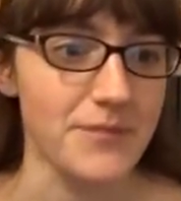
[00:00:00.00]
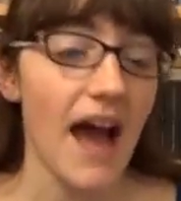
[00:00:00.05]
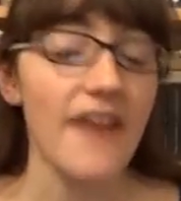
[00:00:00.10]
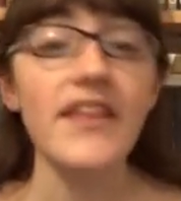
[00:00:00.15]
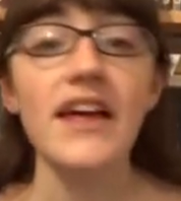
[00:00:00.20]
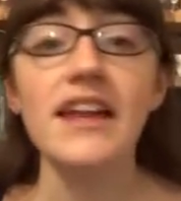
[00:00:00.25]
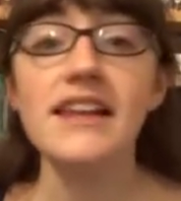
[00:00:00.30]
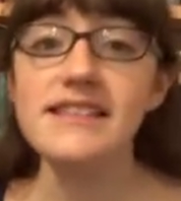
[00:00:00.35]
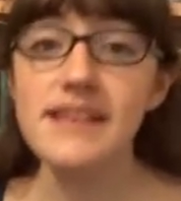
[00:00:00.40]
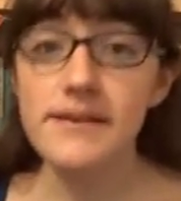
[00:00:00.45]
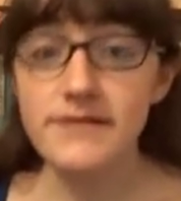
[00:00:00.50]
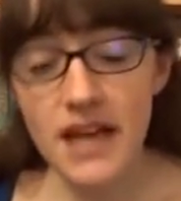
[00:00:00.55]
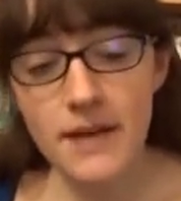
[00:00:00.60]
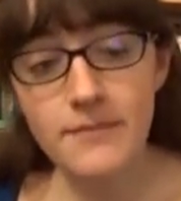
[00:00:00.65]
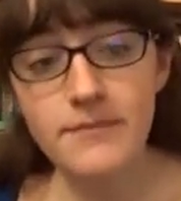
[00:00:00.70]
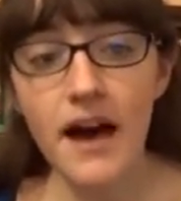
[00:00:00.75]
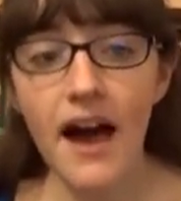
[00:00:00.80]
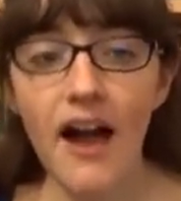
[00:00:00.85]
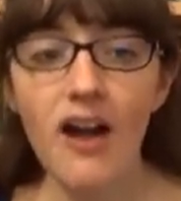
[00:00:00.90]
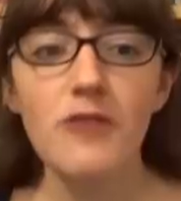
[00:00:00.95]
And then in
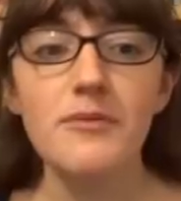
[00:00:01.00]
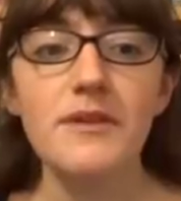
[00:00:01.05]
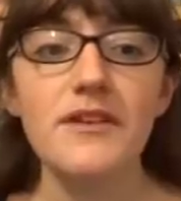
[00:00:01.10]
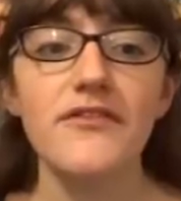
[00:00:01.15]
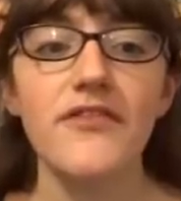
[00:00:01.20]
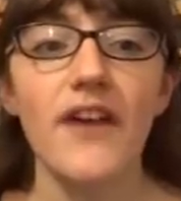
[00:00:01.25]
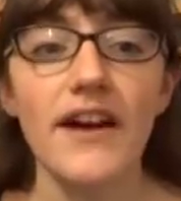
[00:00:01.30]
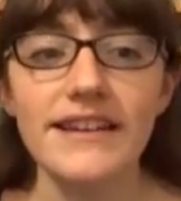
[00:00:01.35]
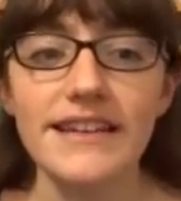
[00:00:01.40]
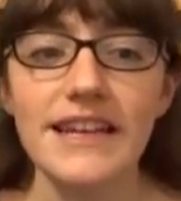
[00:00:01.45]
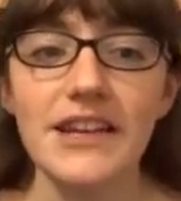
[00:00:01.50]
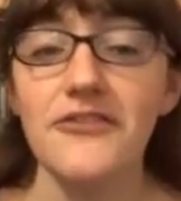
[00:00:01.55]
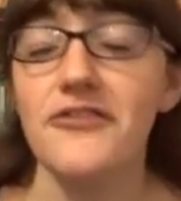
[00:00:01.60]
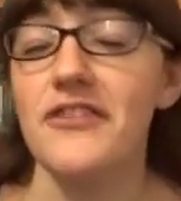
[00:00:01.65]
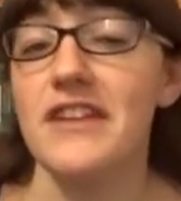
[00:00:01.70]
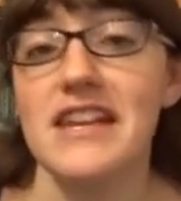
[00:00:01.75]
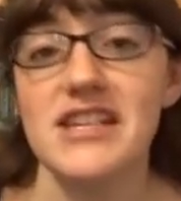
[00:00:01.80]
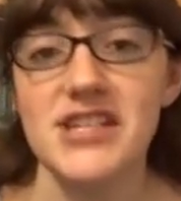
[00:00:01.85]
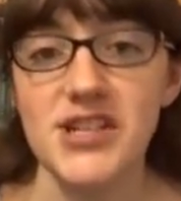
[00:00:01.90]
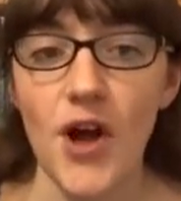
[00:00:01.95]
September, I will be finally
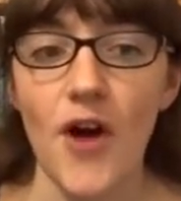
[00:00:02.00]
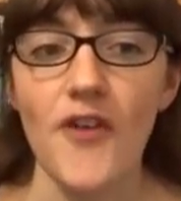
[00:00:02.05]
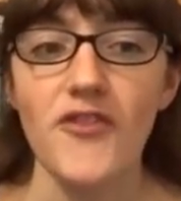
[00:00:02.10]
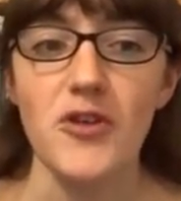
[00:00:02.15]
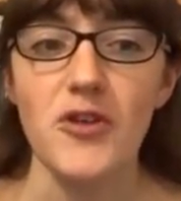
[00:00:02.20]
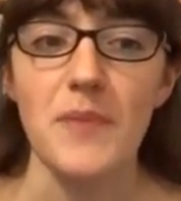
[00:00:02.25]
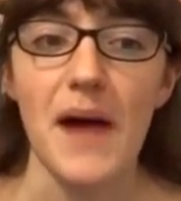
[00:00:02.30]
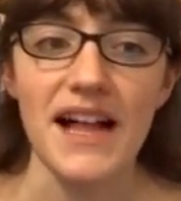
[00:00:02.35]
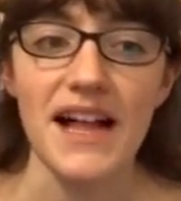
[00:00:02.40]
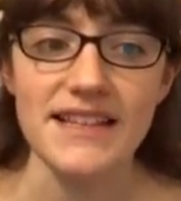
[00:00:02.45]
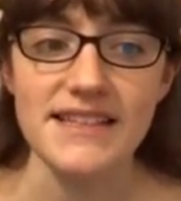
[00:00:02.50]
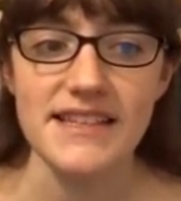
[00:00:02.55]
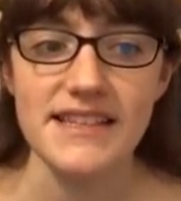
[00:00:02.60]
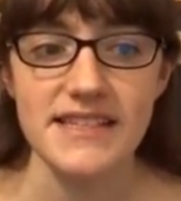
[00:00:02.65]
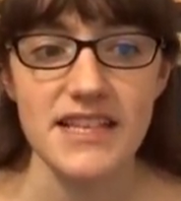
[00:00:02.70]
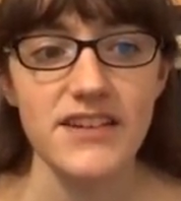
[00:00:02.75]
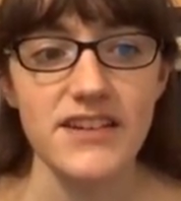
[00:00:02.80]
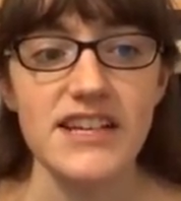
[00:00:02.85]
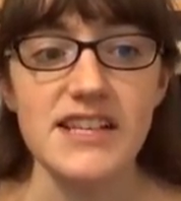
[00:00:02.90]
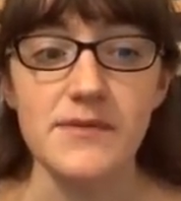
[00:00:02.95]
finishing off the Palliser
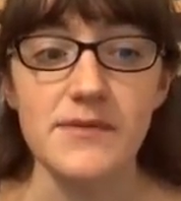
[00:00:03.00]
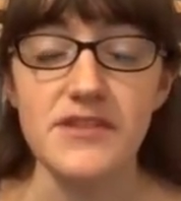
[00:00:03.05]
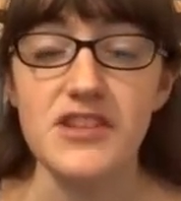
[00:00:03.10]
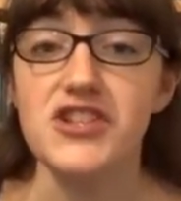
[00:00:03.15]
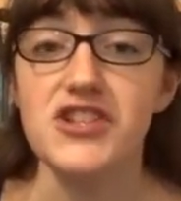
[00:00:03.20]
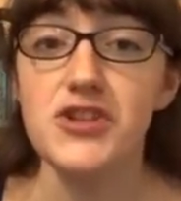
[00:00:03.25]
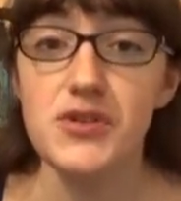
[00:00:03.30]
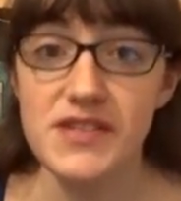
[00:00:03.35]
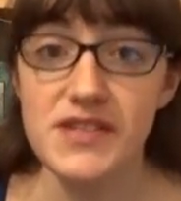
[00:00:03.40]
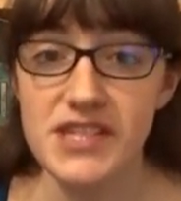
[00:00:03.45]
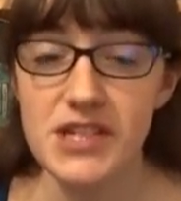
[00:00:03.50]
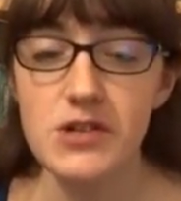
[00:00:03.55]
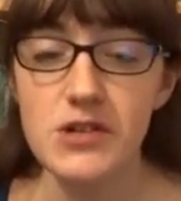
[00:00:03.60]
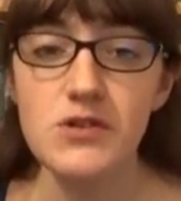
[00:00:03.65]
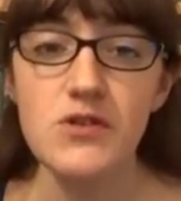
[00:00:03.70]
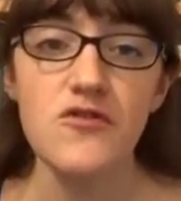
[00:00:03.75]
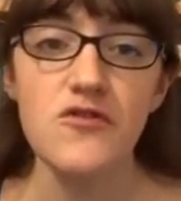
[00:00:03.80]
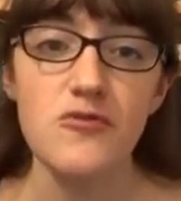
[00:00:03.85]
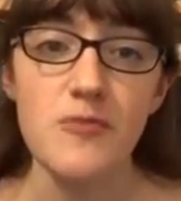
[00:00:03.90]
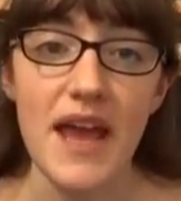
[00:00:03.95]
series with The Duke's
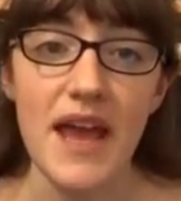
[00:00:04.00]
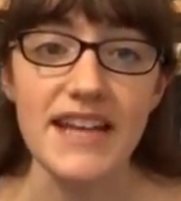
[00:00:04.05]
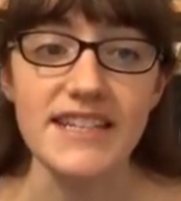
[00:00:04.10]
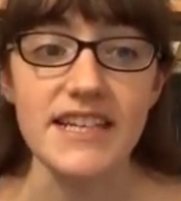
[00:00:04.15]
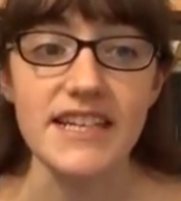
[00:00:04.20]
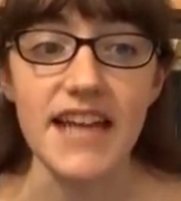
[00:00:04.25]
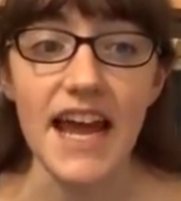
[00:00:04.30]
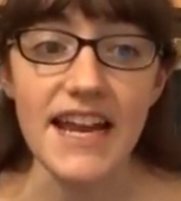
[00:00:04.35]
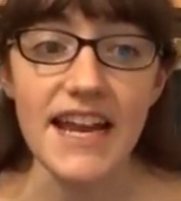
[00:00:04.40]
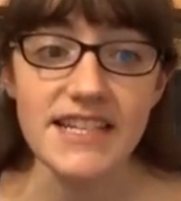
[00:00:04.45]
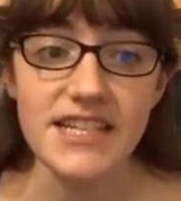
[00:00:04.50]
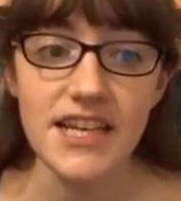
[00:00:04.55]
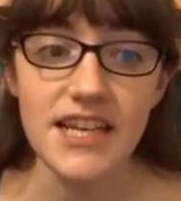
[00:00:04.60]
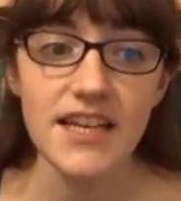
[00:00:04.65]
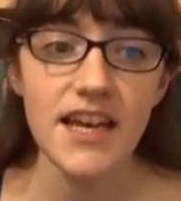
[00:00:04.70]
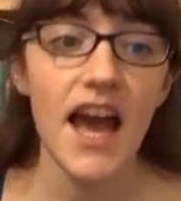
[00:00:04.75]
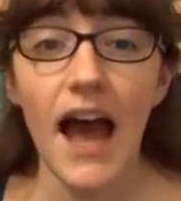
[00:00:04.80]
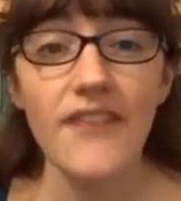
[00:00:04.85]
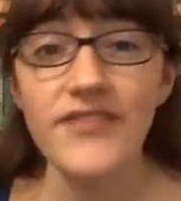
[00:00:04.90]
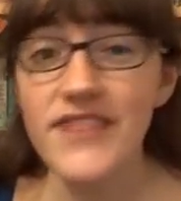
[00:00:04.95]
Children from
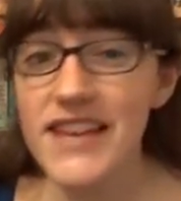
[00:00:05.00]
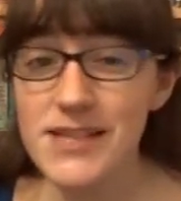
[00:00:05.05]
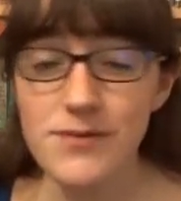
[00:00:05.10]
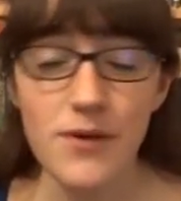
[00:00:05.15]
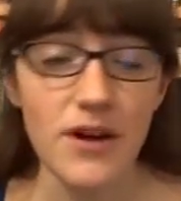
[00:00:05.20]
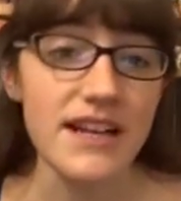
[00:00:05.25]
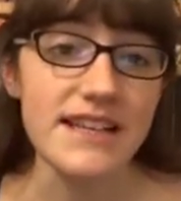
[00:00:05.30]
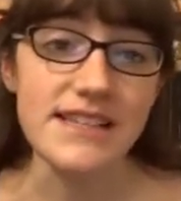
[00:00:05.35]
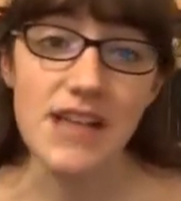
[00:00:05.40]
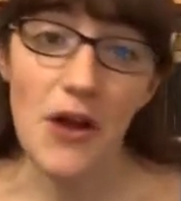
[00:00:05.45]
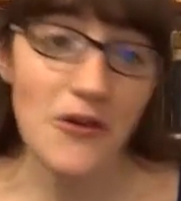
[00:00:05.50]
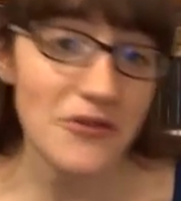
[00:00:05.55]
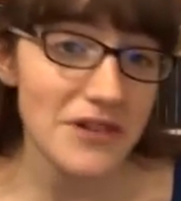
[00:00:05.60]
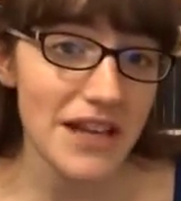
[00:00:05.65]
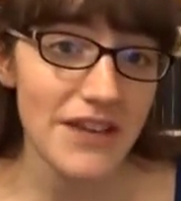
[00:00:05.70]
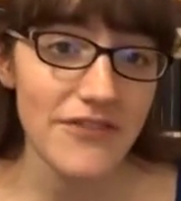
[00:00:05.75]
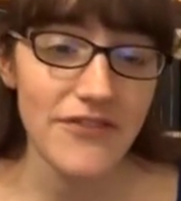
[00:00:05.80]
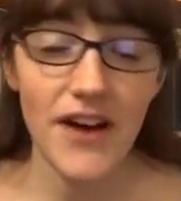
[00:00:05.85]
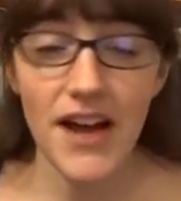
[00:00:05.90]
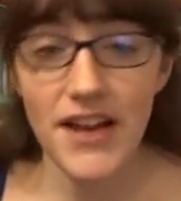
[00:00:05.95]
1880, and this one is
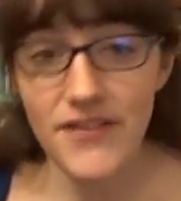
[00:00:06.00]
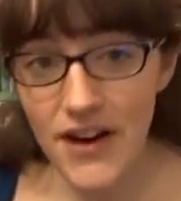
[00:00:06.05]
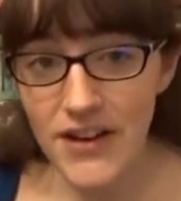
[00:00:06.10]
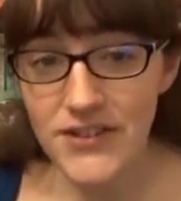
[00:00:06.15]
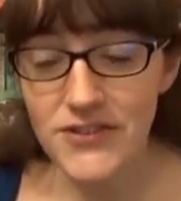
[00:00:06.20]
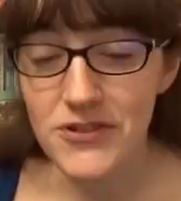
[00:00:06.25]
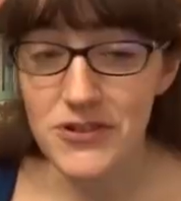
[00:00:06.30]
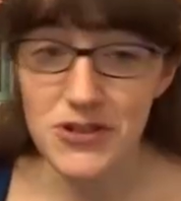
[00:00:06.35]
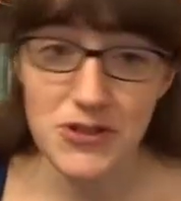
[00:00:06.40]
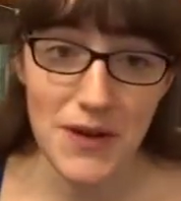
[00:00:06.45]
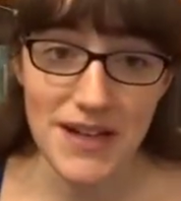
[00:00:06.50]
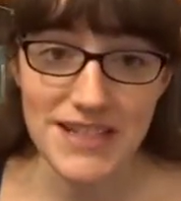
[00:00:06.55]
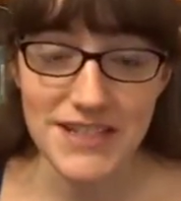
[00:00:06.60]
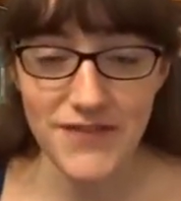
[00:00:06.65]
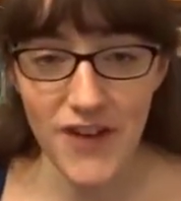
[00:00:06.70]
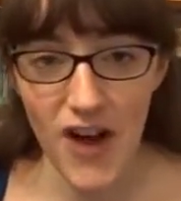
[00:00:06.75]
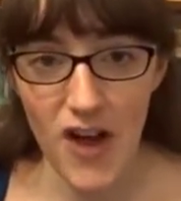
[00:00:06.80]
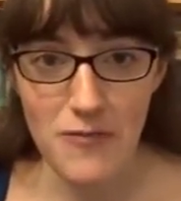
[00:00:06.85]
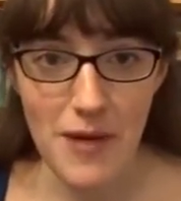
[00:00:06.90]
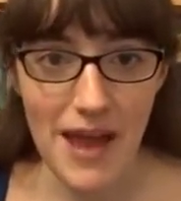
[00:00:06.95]
only
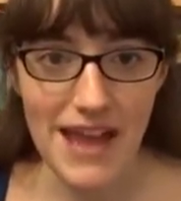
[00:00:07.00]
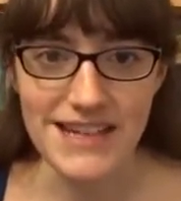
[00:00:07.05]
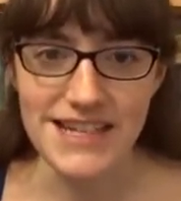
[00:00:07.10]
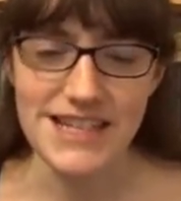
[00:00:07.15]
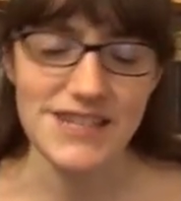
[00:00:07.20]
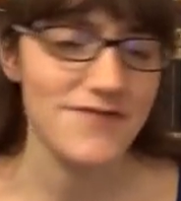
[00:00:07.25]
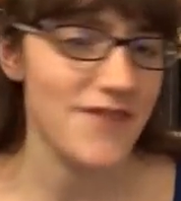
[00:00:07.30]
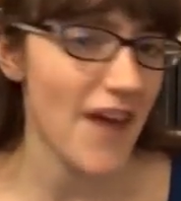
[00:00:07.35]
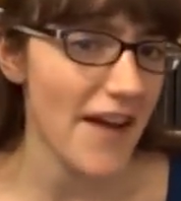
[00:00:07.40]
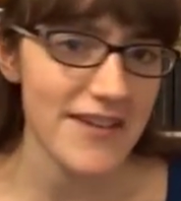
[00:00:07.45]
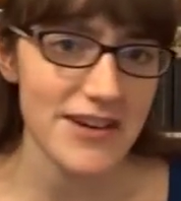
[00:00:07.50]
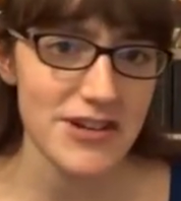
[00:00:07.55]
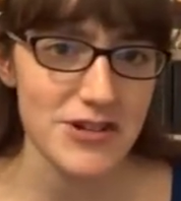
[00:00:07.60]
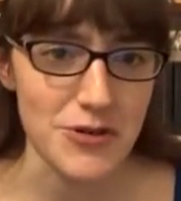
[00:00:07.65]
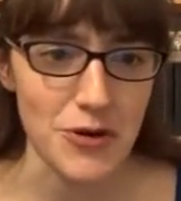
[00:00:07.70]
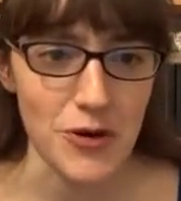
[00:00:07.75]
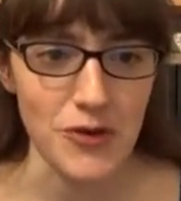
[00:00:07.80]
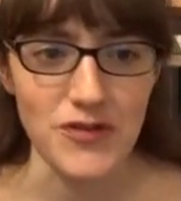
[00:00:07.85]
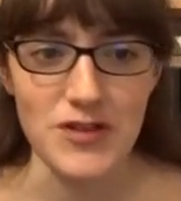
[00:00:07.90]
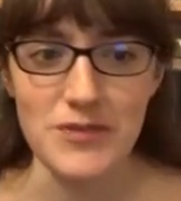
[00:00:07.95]
525 pages, very
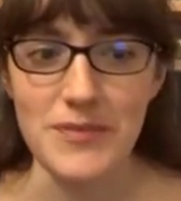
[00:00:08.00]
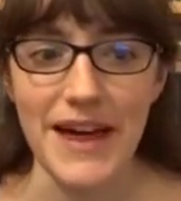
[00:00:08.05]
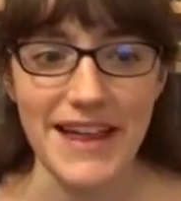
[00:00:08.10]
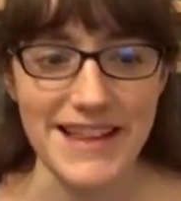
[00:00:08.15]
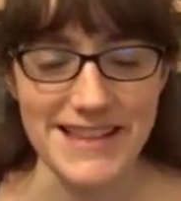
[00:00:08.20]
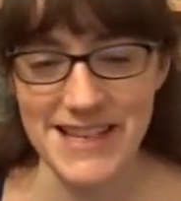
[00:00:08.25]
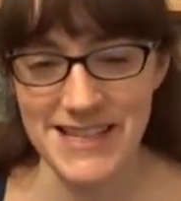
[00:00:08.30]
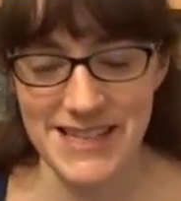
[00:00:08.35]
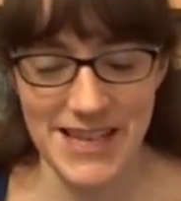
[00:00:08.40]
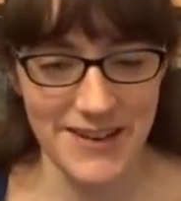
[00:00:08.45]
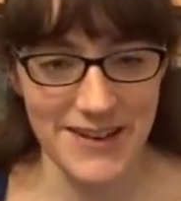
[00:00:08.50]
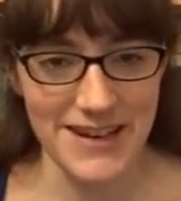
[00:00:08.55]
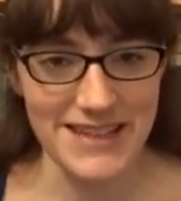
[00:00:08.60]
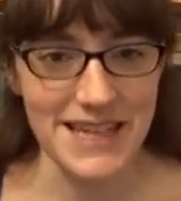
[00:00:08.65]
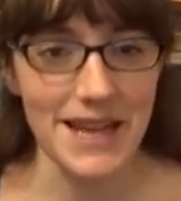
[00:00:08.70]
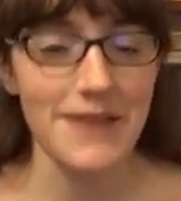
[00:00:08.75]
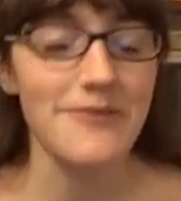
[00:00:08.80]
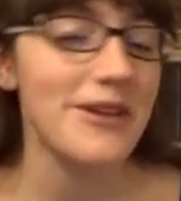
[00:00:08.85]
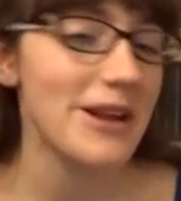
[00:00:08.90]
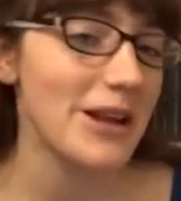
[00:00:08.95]
short for the Palliser series,
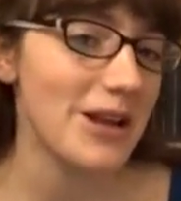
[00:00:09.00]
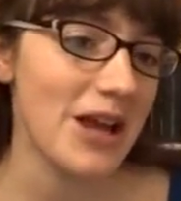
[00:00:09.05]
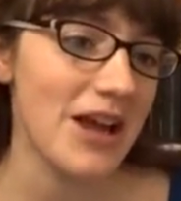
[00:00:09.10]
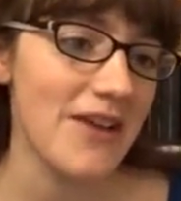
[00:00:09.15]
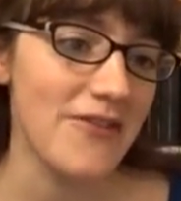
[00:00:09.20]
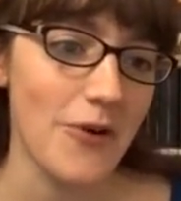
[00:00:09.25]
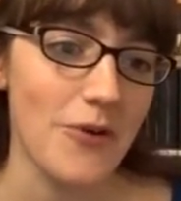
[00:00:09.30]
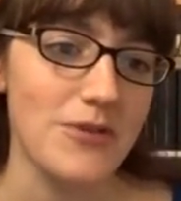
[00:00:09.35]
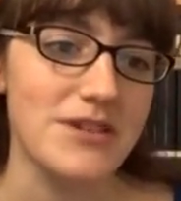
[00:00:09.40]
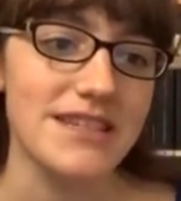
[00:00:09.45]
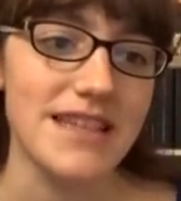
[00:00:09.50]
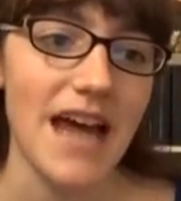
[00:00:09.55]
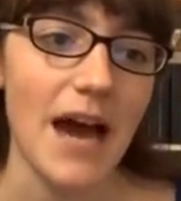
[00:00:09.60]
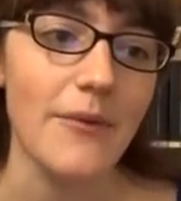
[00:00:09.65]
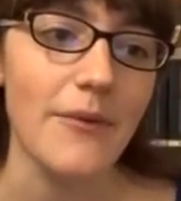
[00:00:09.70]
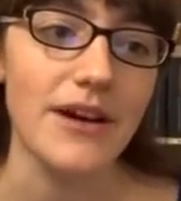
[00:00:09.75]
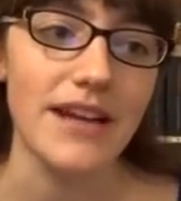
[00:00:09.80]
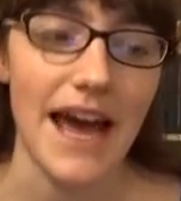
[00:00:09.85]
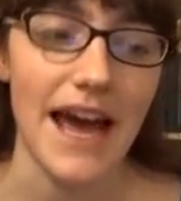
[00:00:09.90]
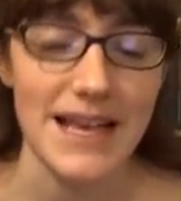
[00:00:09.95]
and I'm really looking forward to that
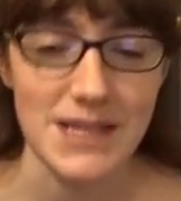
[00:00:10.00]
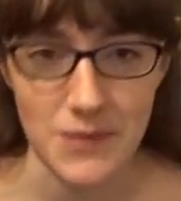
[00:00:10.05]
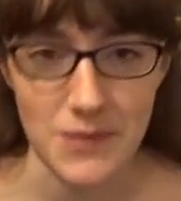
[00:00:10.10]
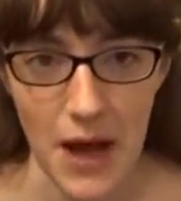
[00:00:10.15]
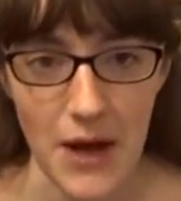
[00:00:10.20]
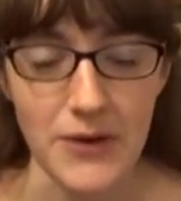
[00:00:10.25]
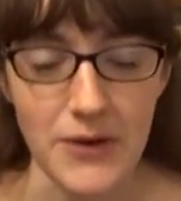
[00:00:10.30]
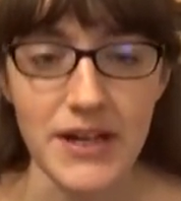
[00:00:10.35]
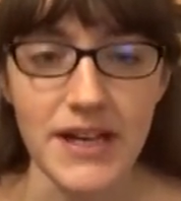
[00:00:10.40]
one as well.